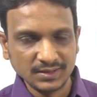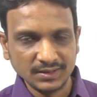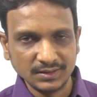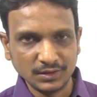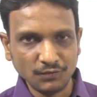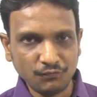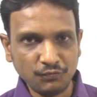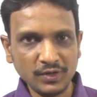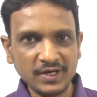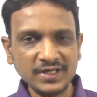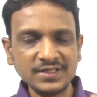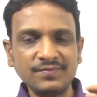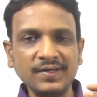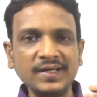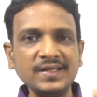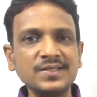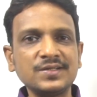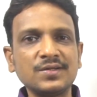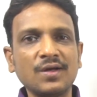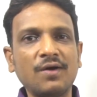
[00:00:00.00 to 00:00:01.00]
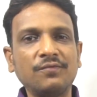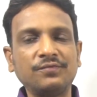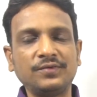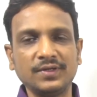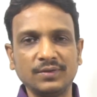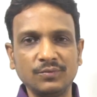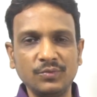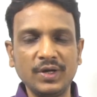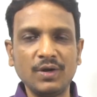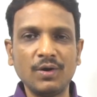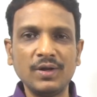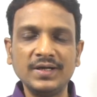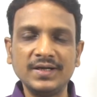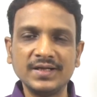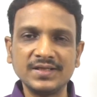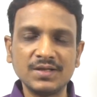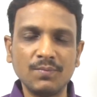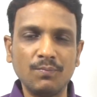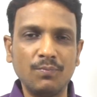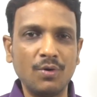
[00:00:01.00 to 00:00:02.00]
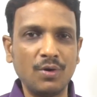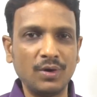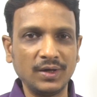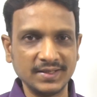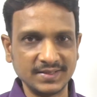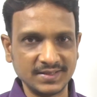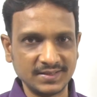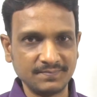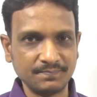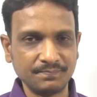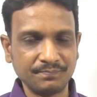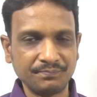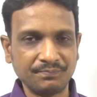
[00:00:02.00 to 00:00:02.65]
The food is very soft. We call it as a bolus.